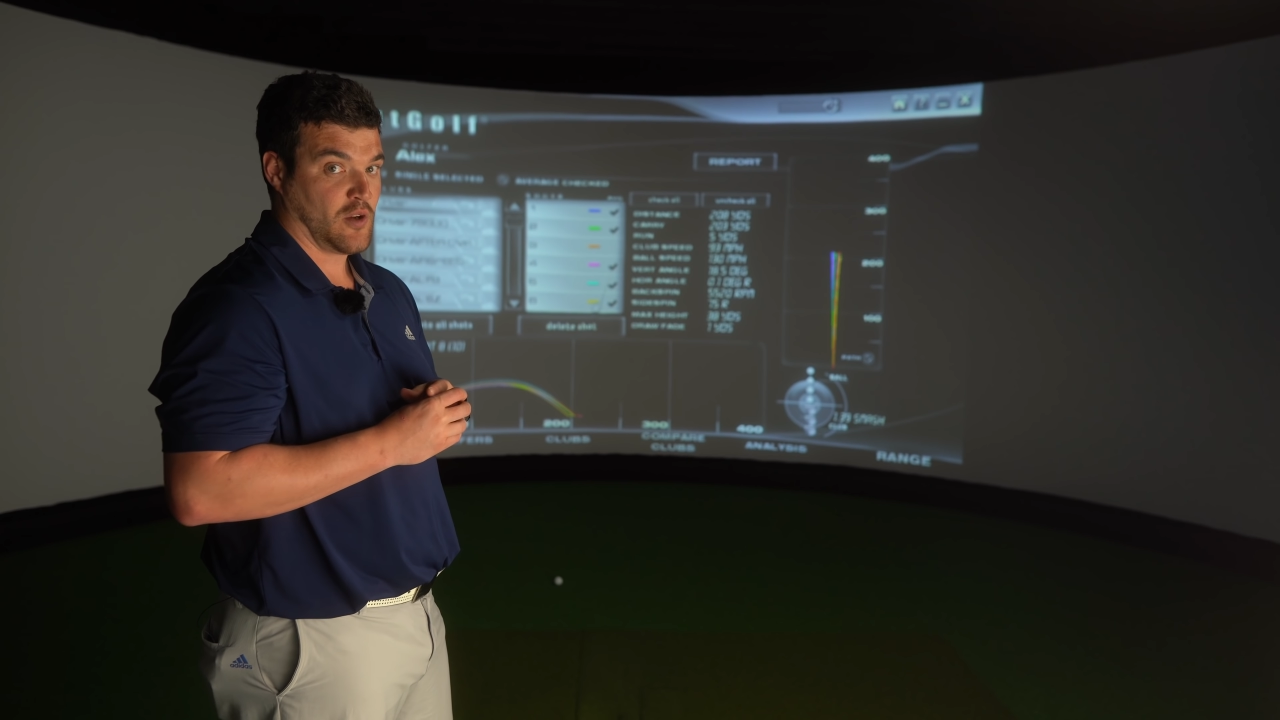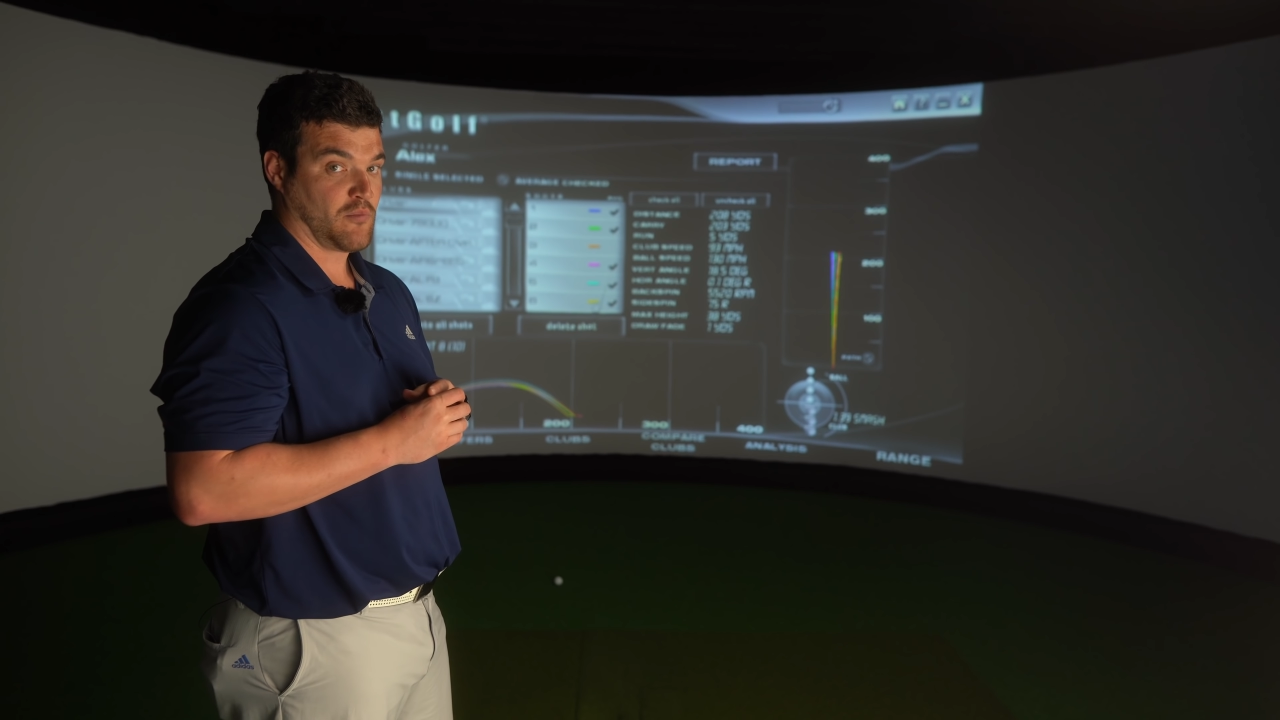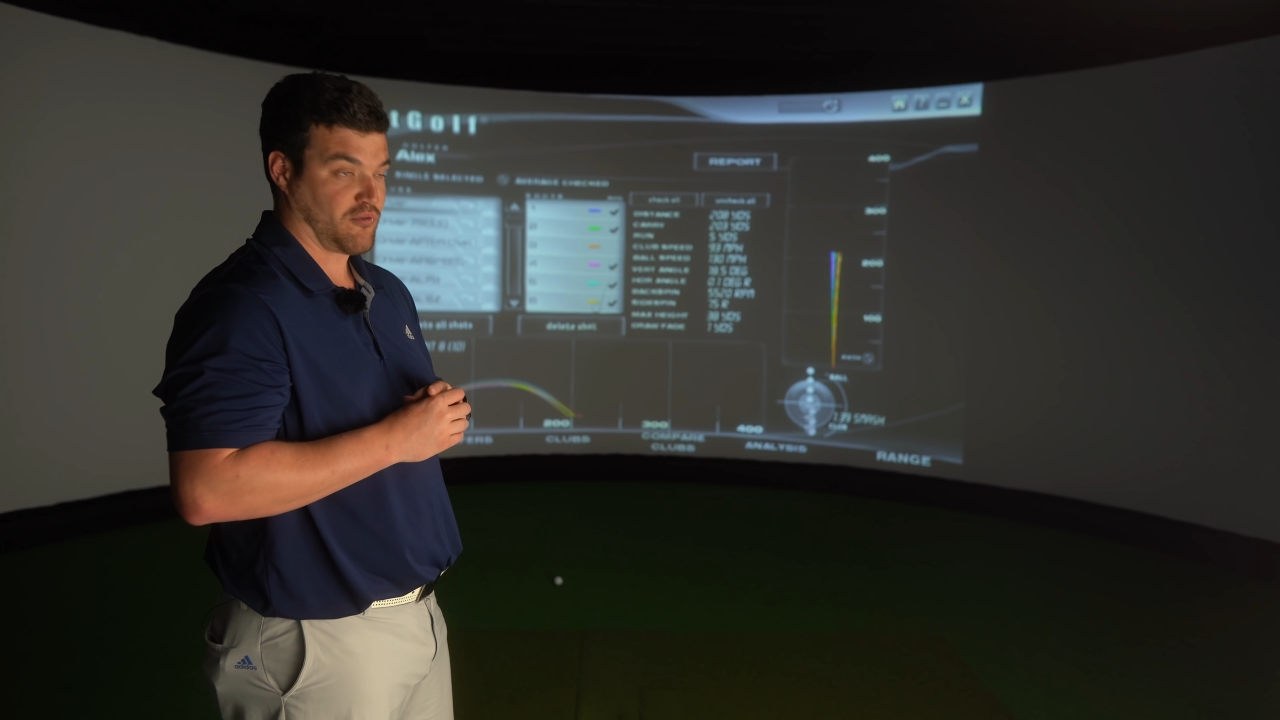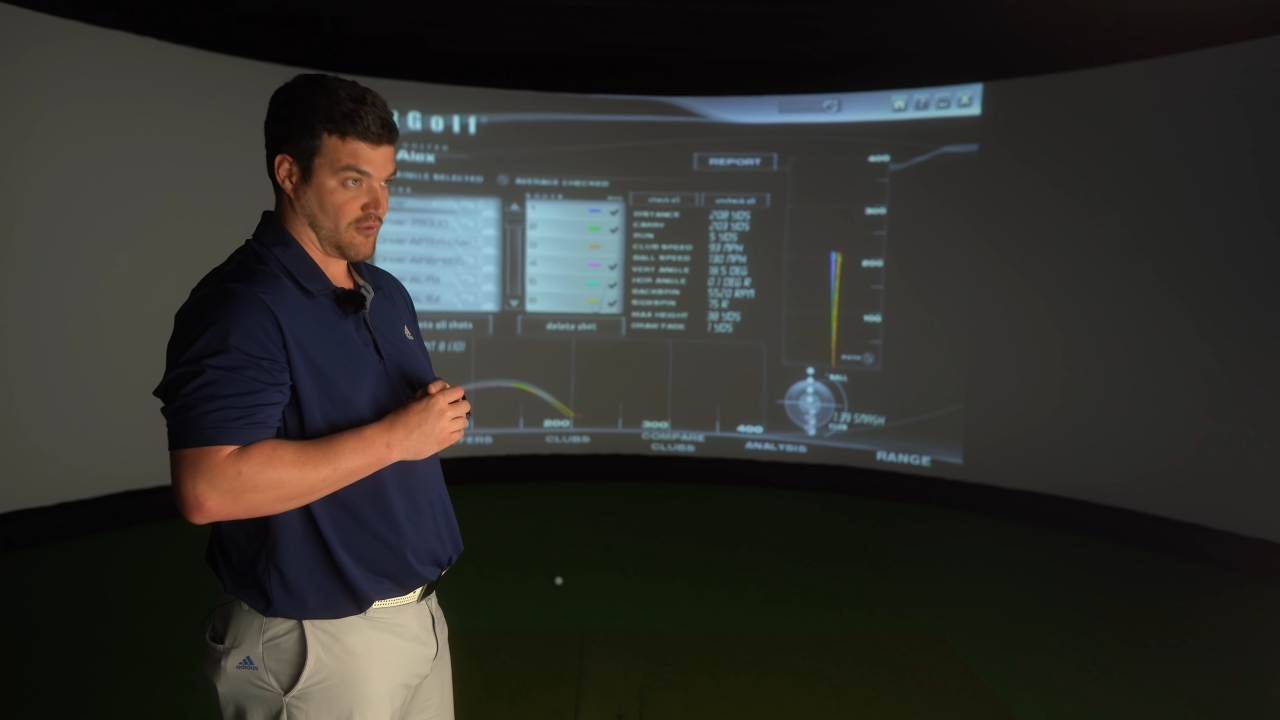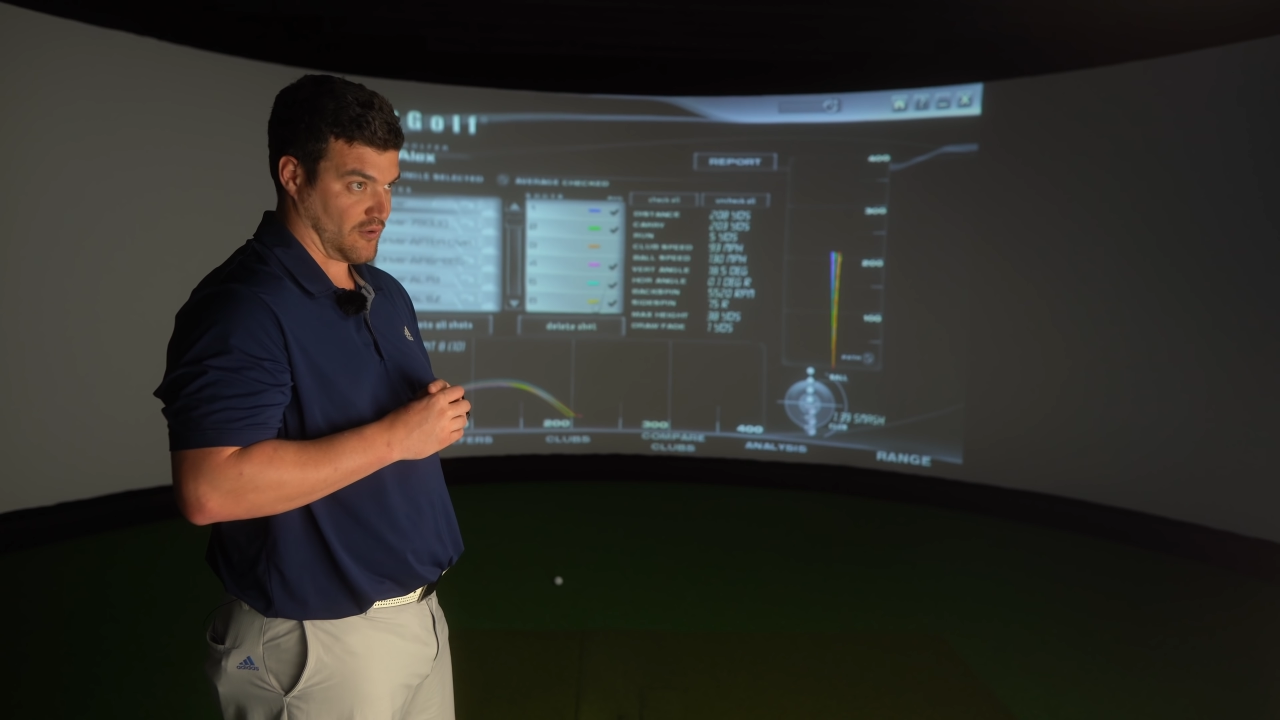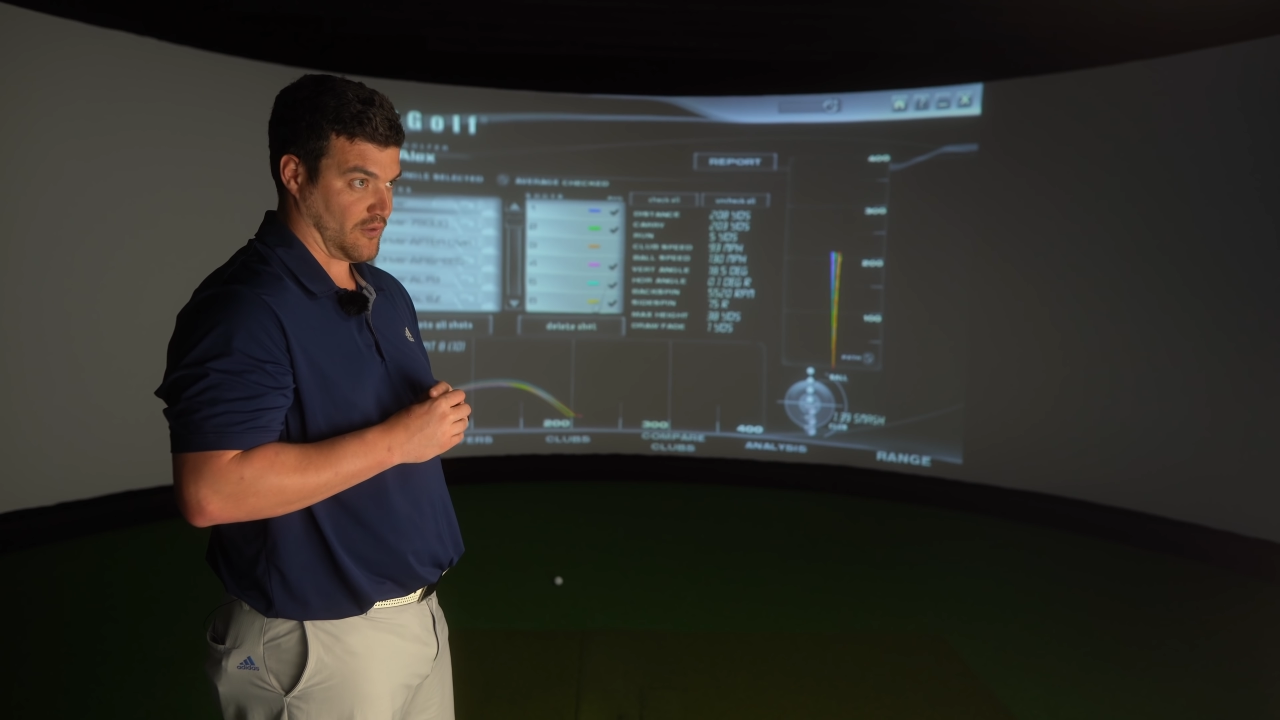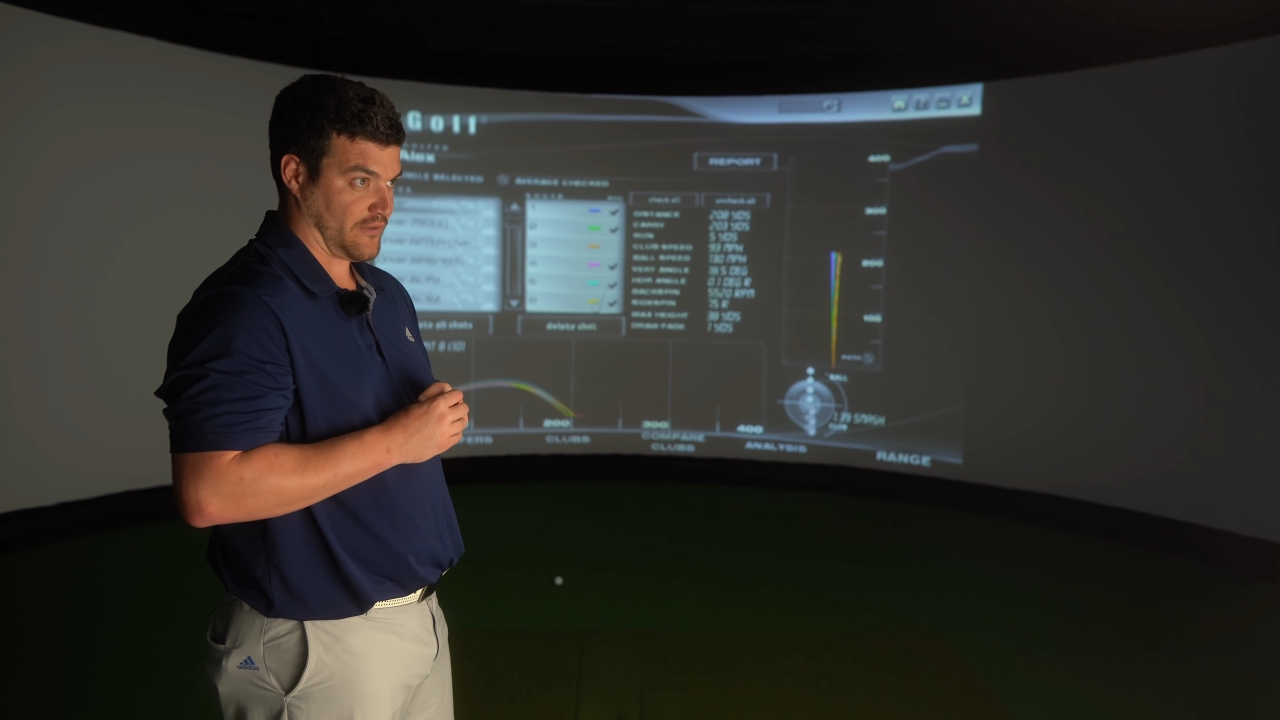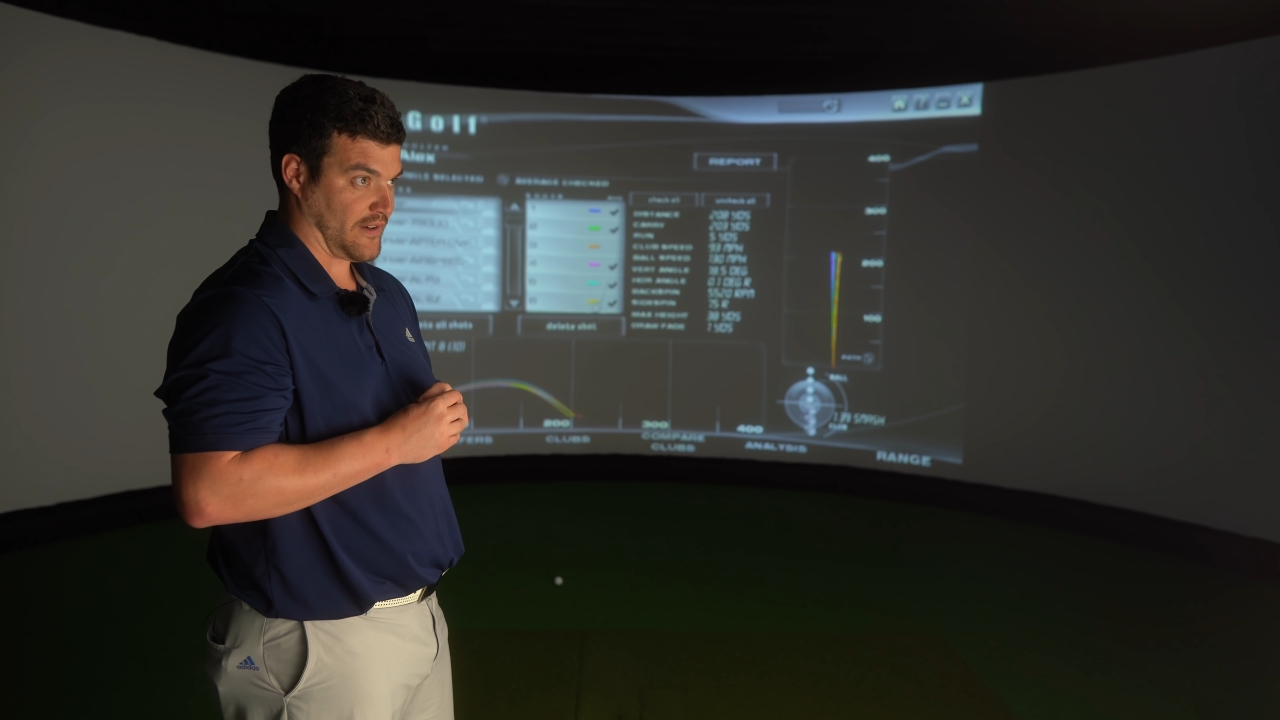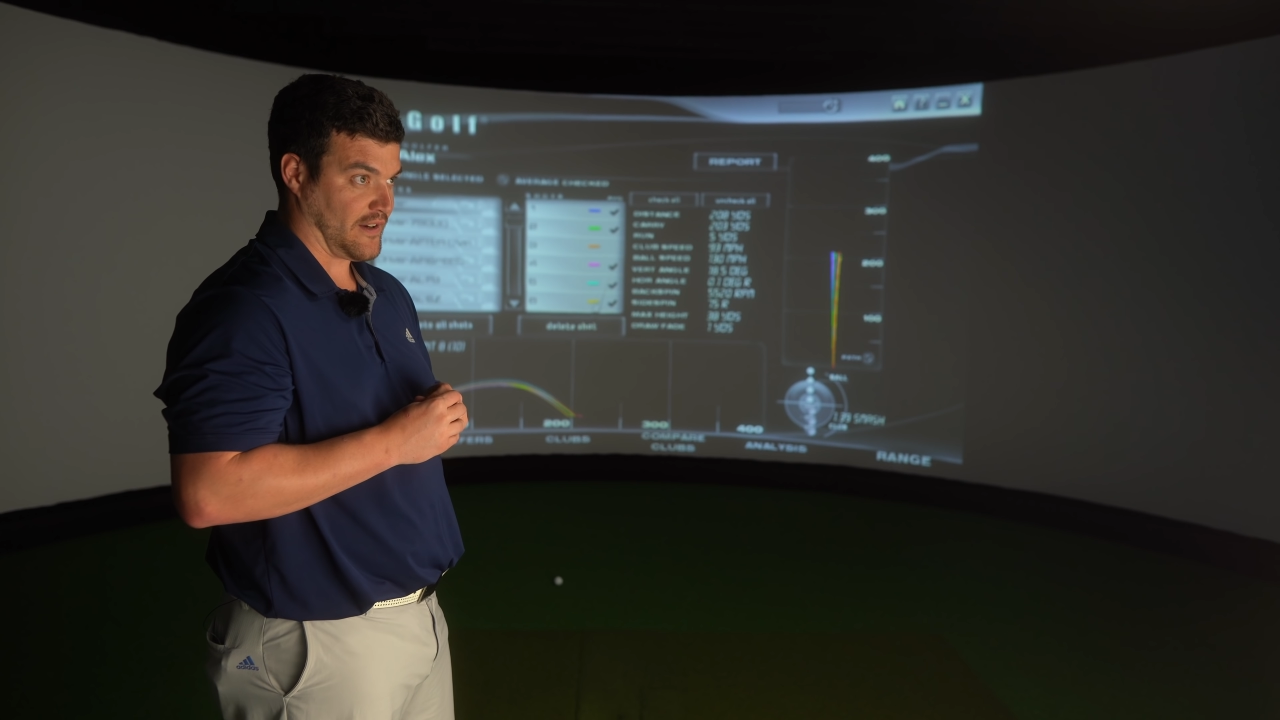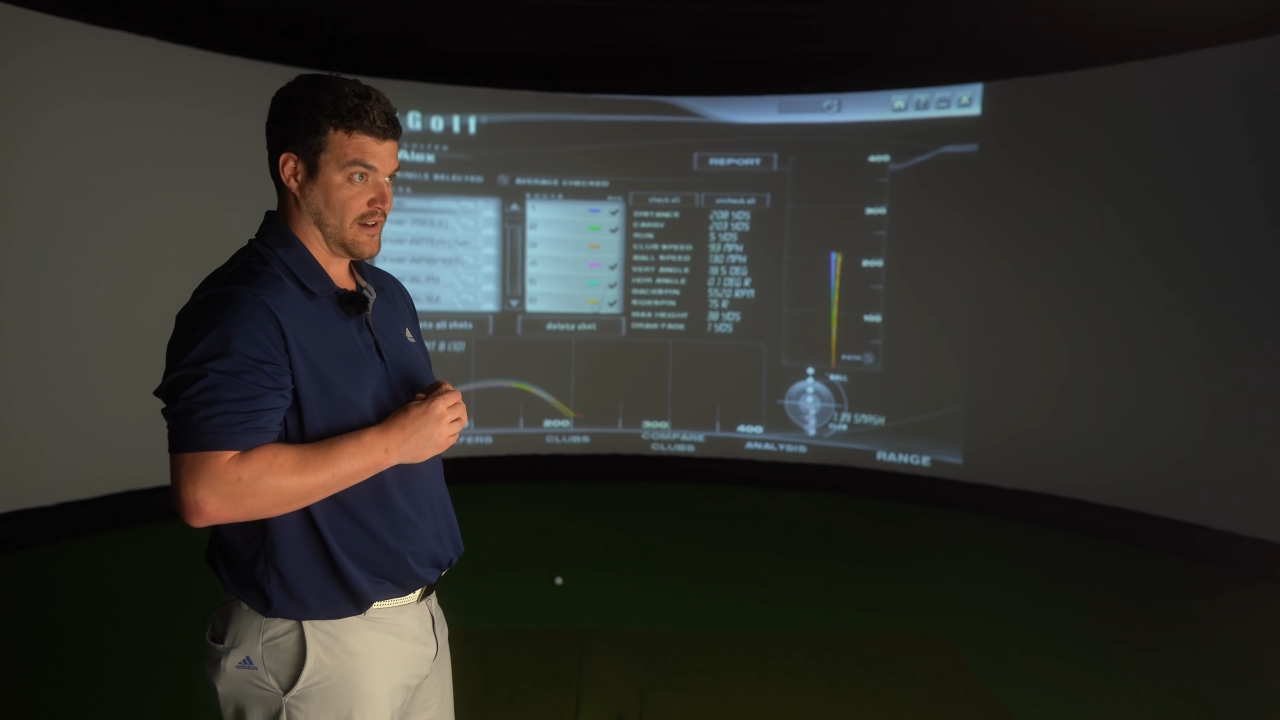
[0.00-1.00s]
prove